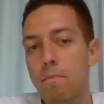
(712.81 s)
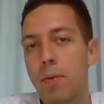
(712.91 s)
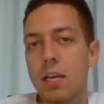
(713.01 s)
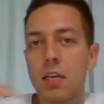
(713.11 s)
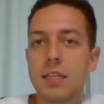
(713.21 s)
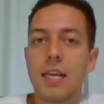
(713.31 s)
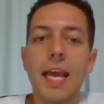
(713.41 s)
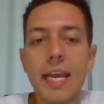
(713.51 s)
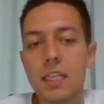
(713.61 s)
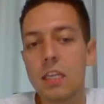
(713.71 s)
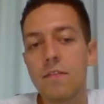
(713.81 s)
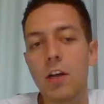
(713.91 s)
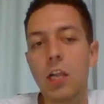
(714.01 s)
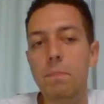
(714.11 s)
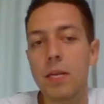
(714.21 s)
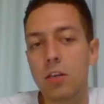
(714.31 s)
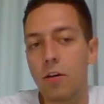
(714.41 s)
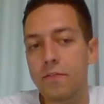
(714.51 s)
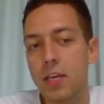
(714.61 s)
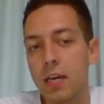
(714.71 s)
by delaying the development
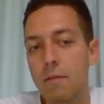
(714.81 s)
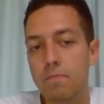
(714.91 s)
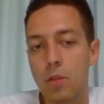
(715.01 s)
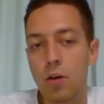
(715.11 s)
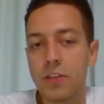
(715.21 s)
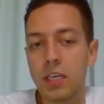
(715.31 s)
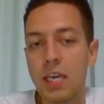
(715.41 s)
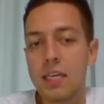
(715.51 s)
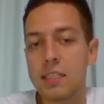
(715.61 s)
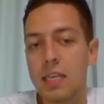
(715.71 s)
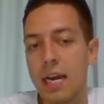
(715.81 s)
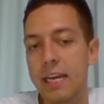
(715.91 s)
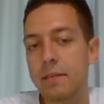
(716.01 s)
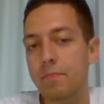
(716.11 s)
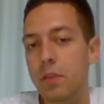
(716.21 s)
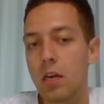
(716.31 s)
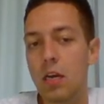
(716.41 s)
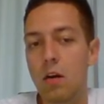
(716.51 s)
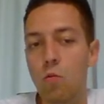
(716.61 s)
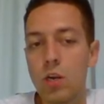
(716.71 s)
of the, of the king side,
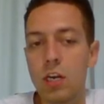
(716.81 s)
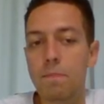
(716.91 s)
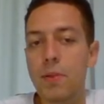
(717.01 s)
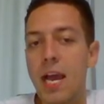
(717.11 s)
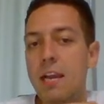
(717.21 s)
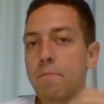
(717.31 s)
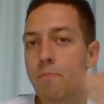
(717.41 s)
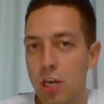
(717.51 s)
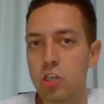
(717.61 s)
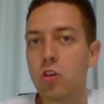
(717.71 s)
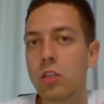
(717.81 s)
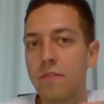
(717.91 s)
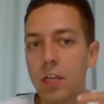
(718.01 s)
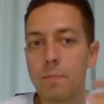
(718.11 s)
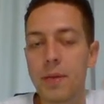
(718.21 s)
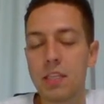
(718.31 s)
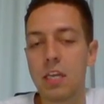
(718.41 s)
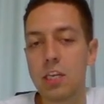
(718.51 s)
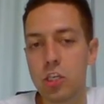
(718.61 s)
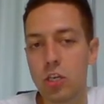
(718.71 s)
uh, we're applying pressure and developing the
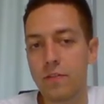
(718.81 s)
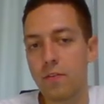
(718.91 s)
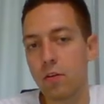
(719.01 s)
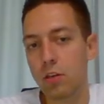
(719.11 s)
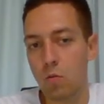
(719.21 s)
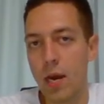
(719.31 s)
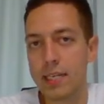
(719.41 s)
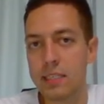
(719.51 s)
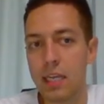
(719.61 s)
initiative on the white